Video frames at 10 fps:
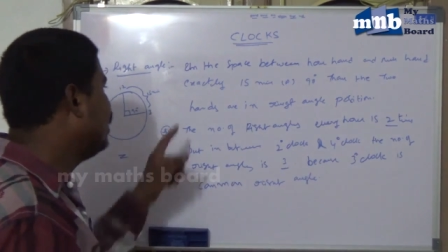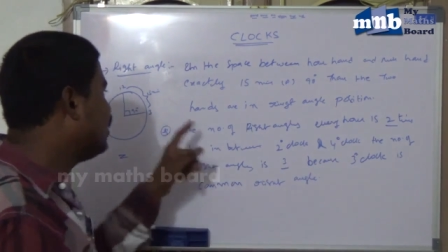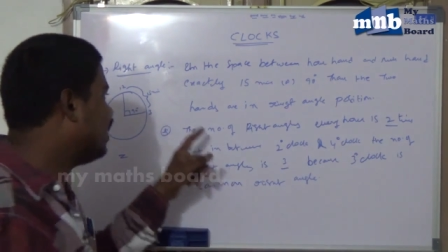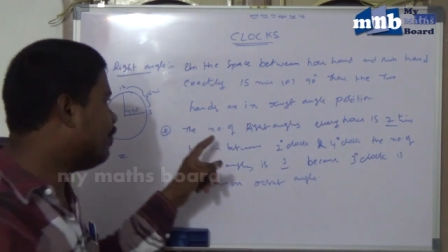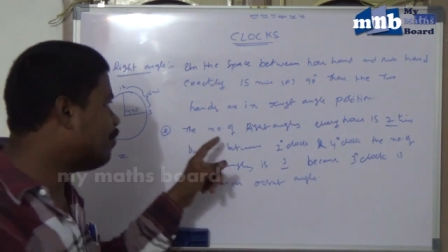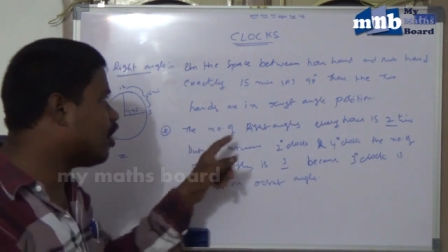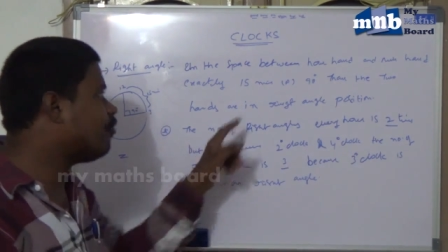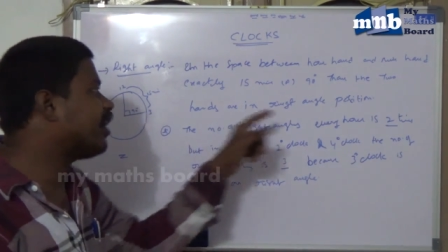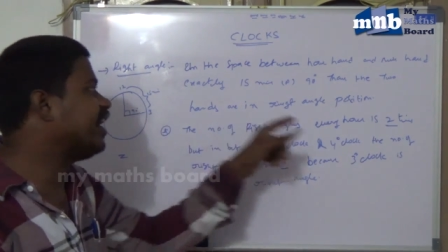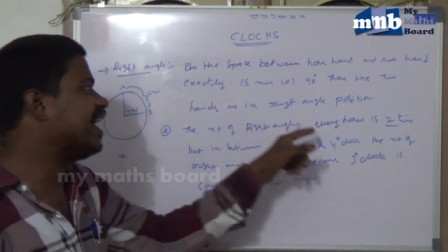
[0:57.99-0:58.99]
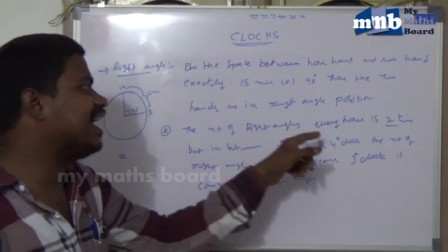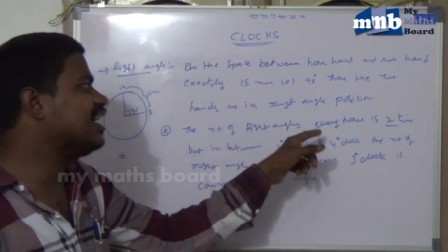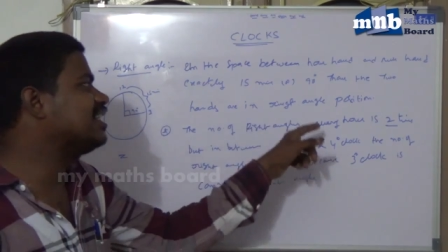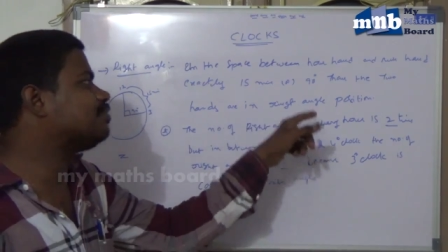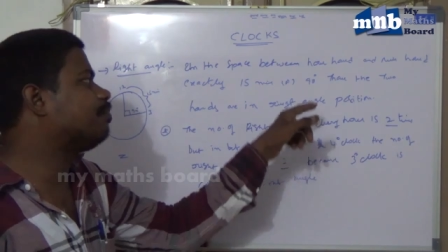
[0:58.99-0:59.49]
The number of right
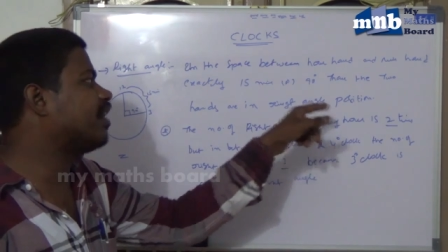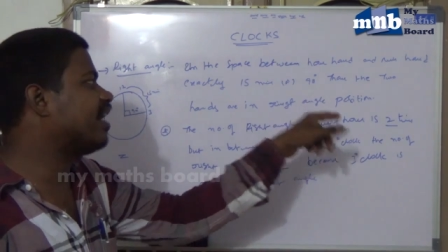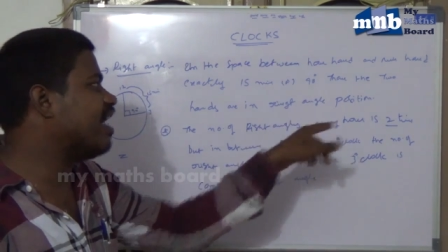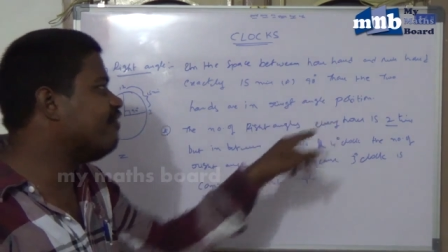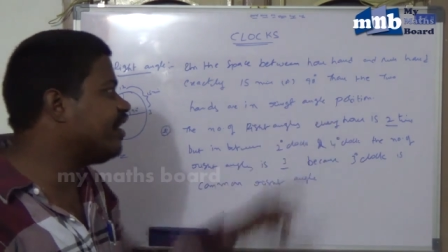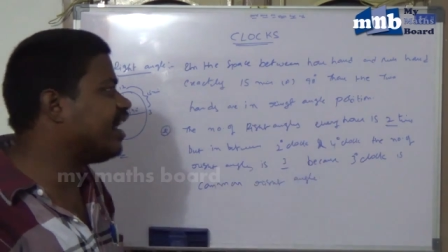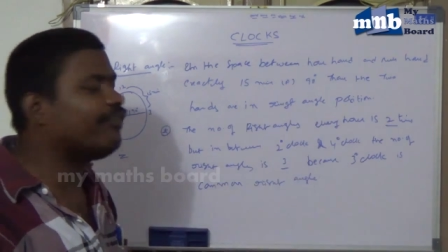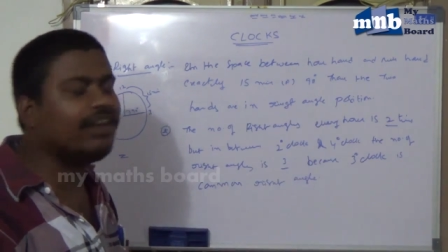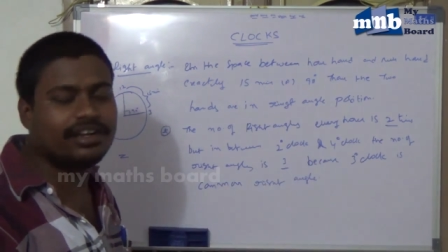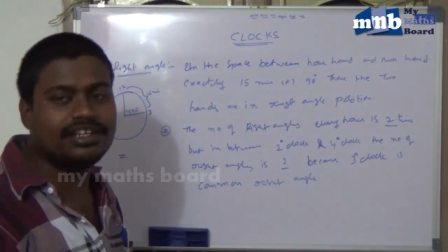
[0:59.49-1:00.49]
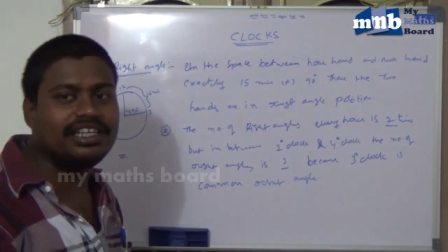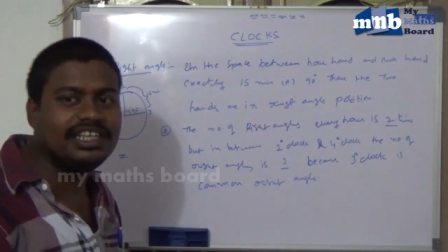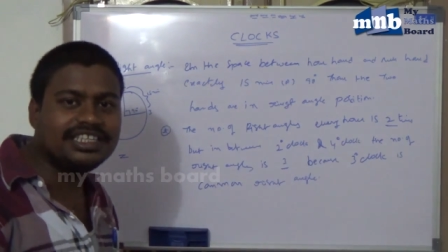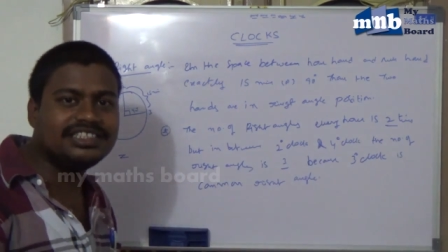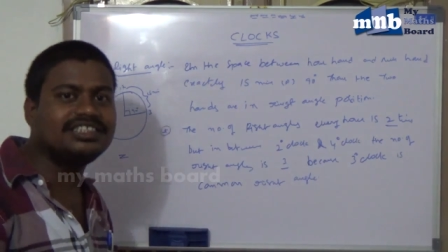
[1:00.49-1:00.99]
angles per every hour
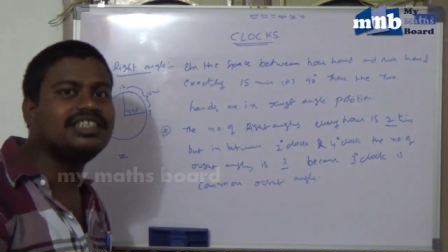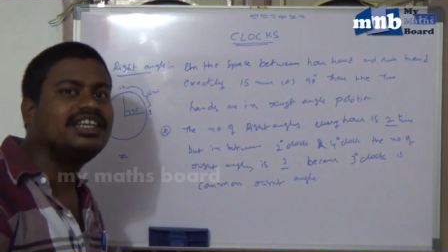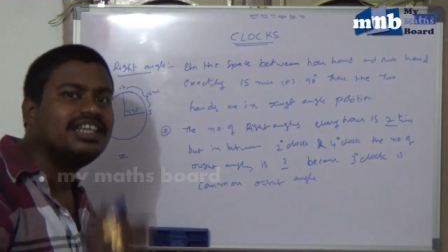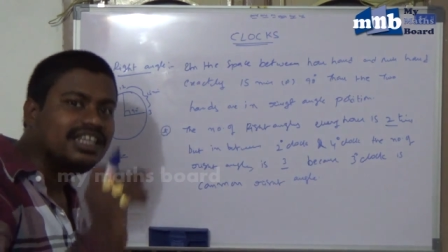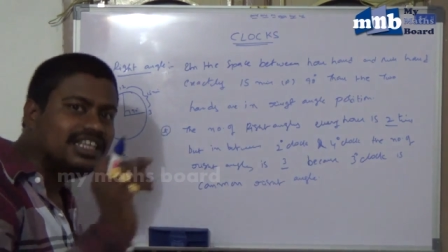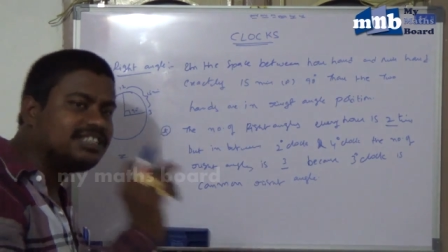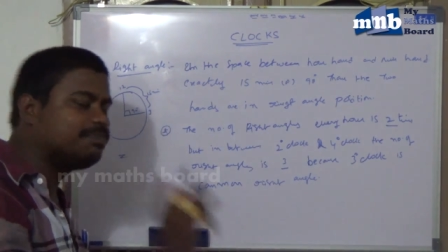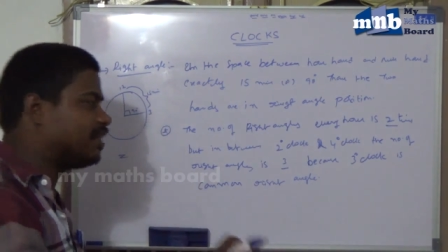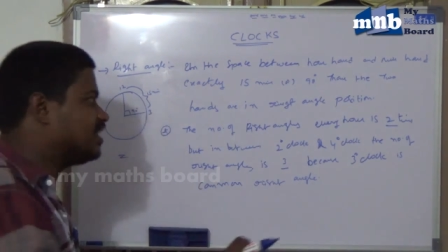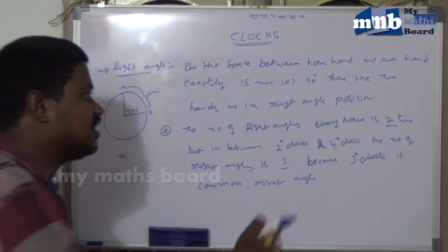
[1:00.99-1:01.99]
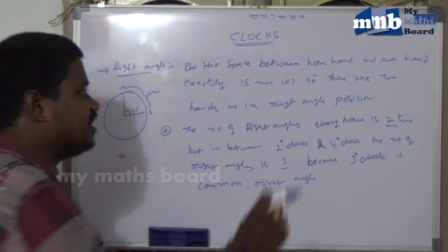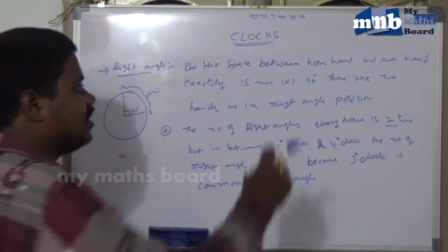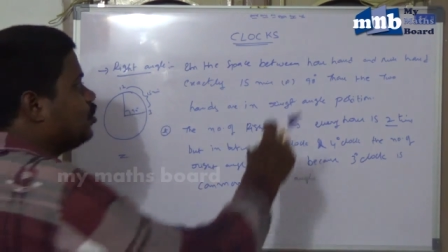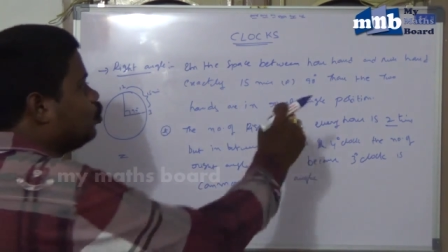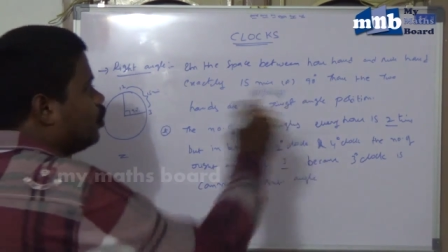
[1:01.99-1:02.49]
is, is present
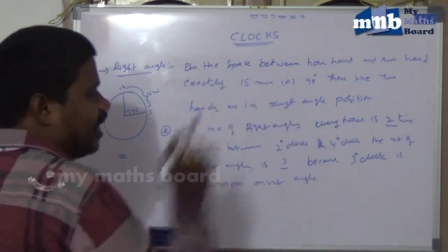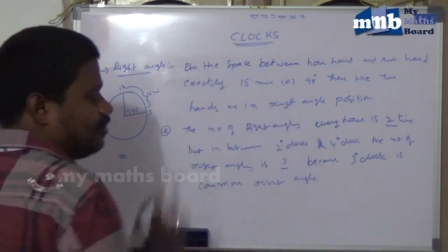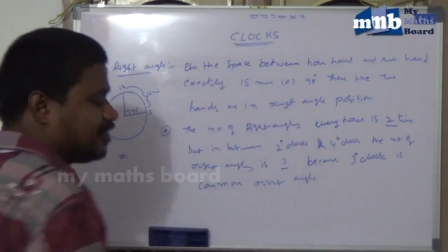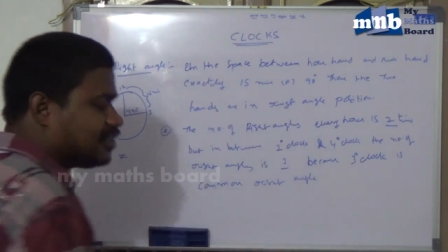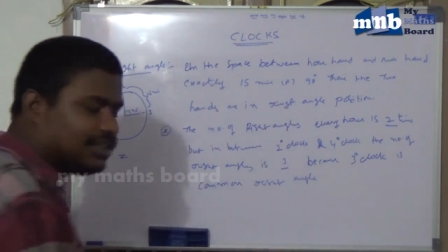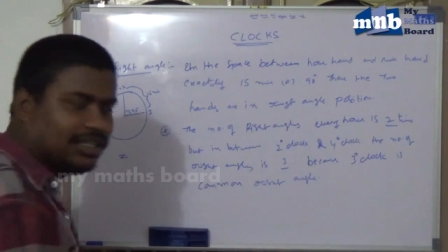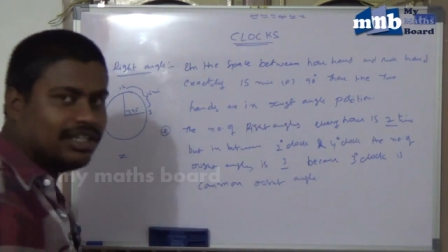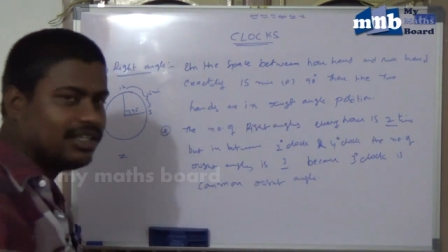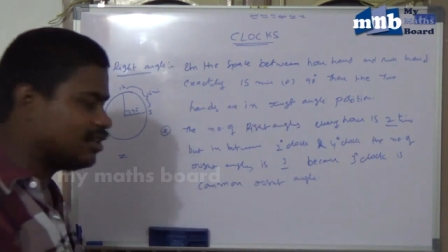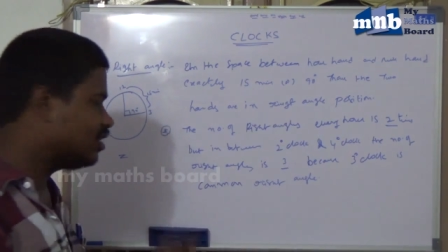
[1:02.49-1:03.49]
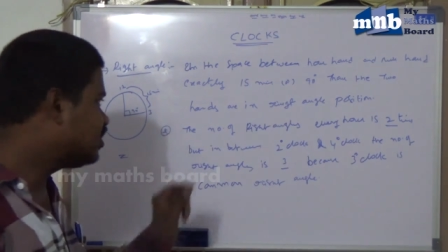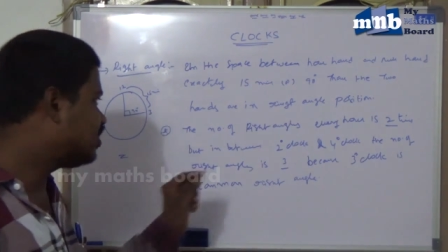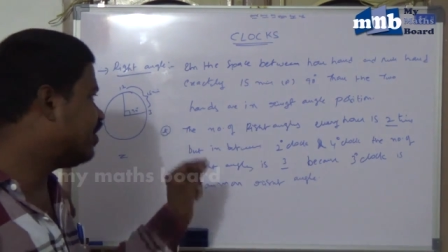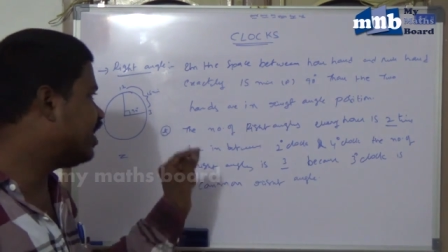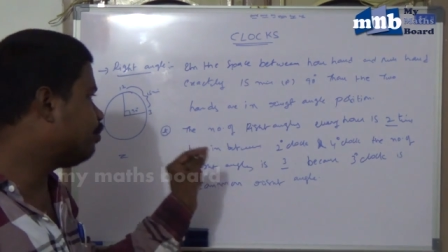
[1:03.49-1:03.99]
in two times. This is
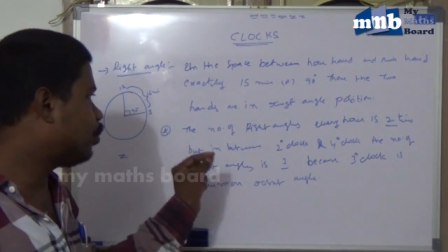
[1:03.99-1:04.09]
a very